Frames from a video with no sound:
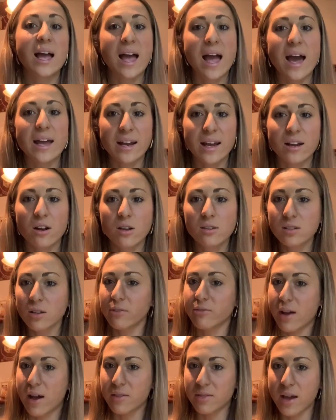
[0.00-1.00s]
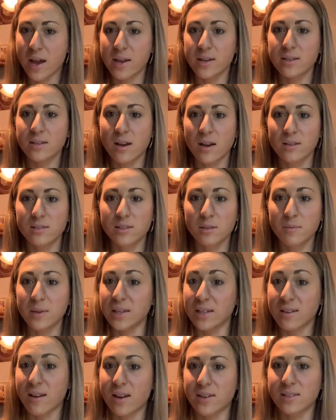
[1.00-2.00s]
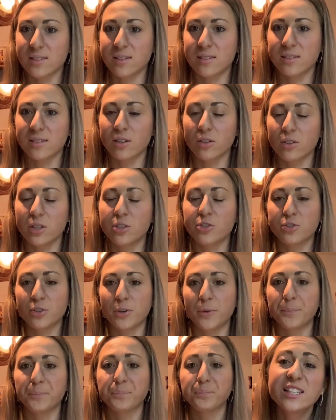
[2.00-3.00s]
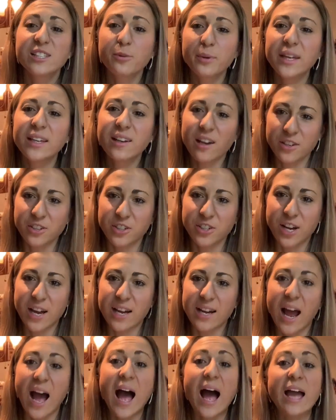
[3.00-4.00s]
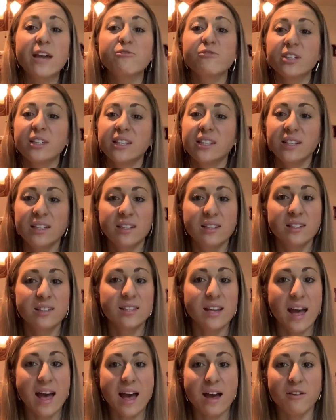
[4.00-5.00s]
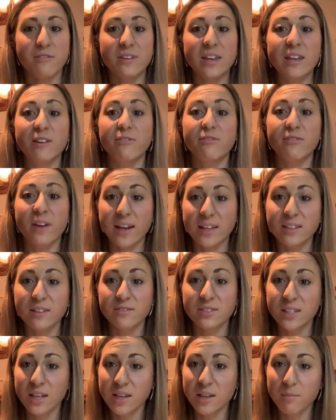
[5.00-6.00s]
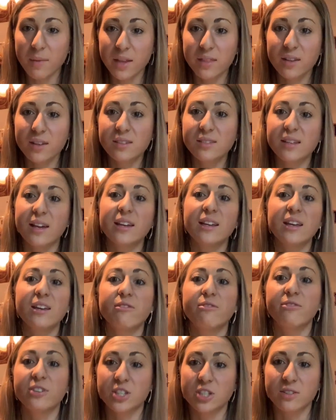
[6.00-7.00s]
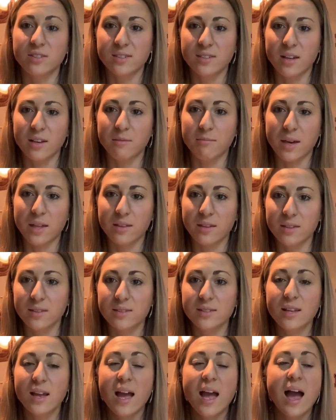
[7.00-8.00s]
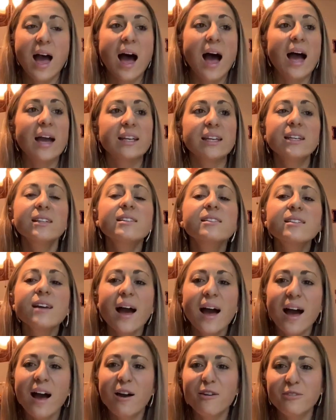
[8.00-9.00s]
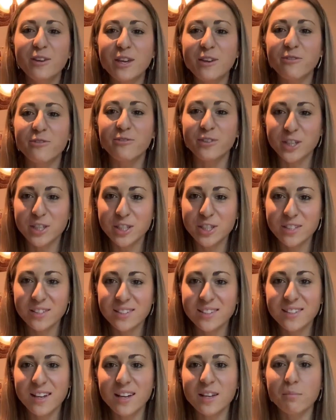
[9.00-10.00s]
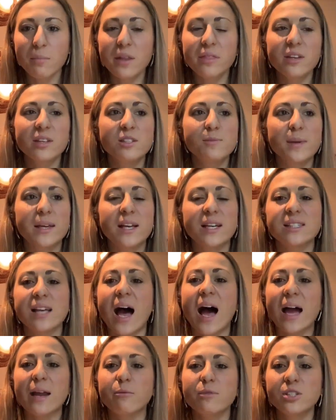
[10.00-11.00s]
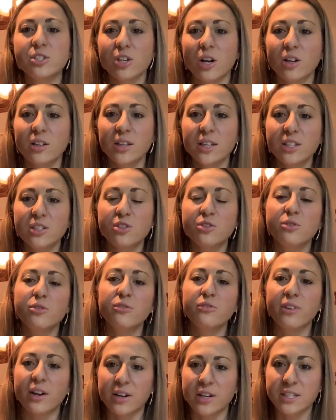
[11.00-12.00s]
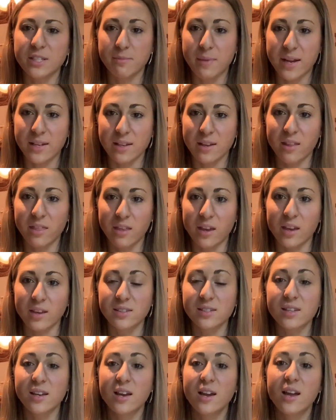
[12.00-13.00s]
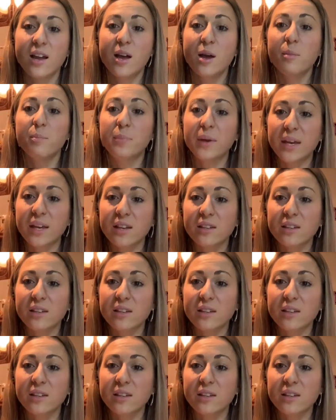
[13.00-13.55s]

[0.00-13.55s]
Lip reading: and I also found that not necessarily true. So in undergrad, I really needed to have effective study methods and efficient study methods. I needed to have efficient study methods because I was juggling 2 very demanding things. Being a